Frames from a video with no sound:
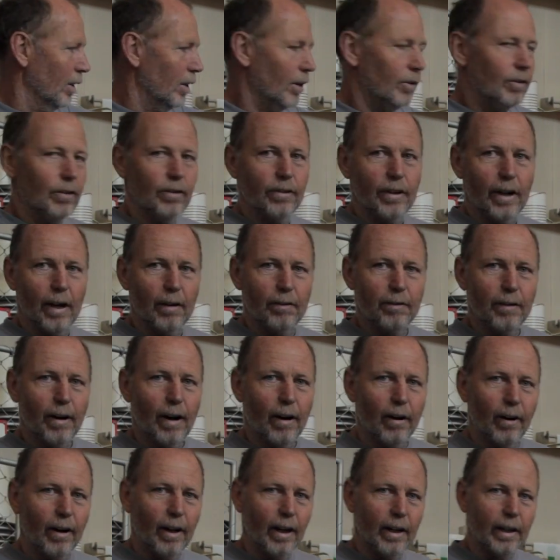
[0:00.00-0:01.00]
This is our
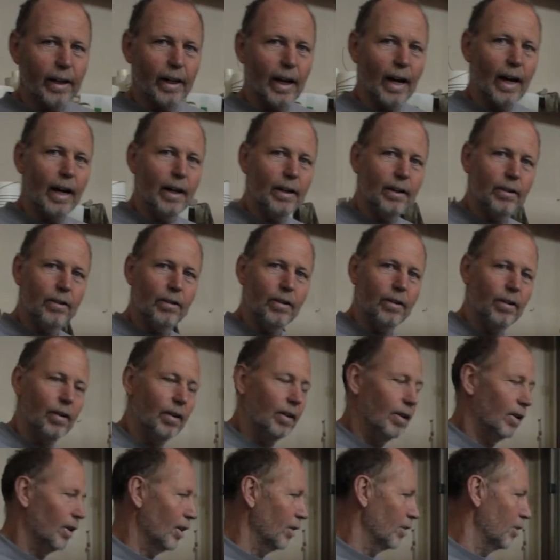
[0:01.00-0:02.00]
Faraday cage.
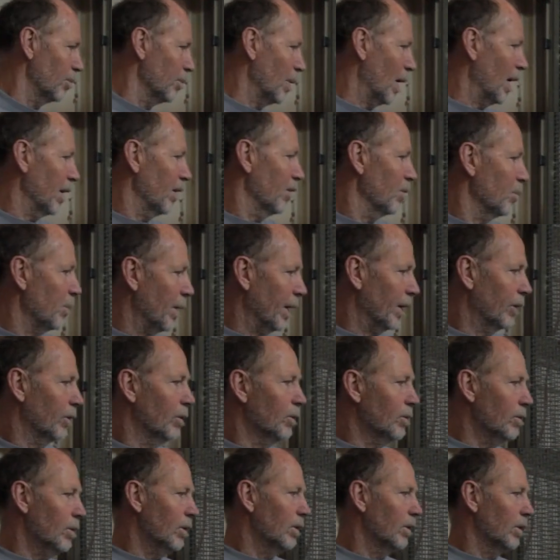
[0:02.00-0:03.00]
It's made of
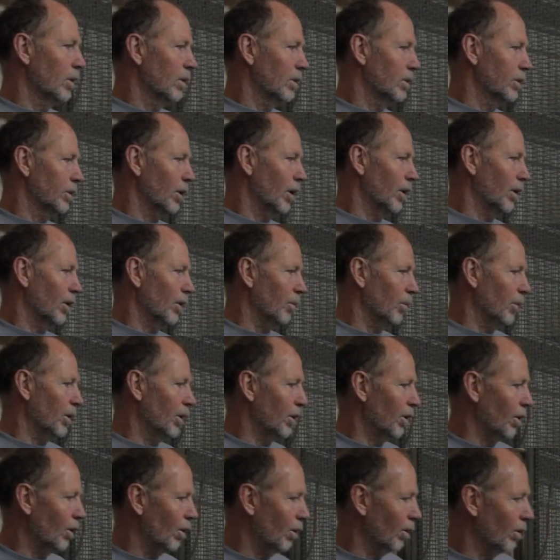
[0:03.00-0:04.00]
metal so that
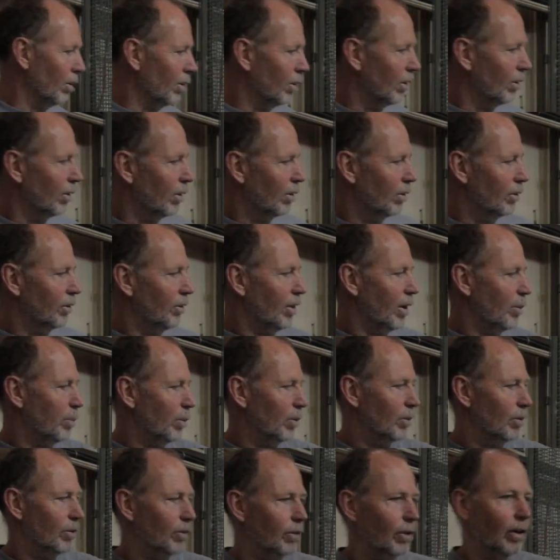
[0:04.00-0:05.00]
when you step
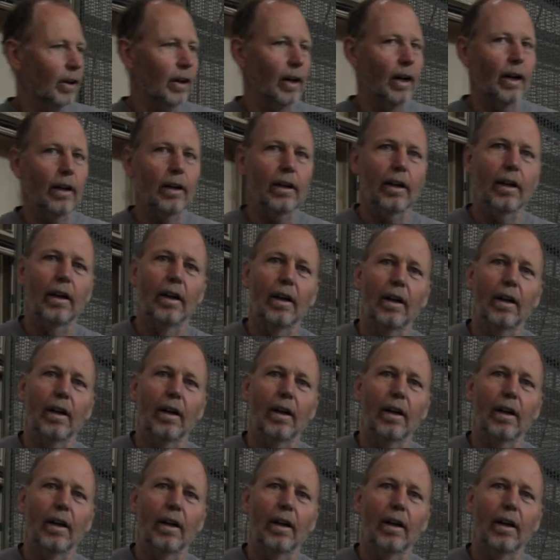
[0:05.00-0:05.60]
inside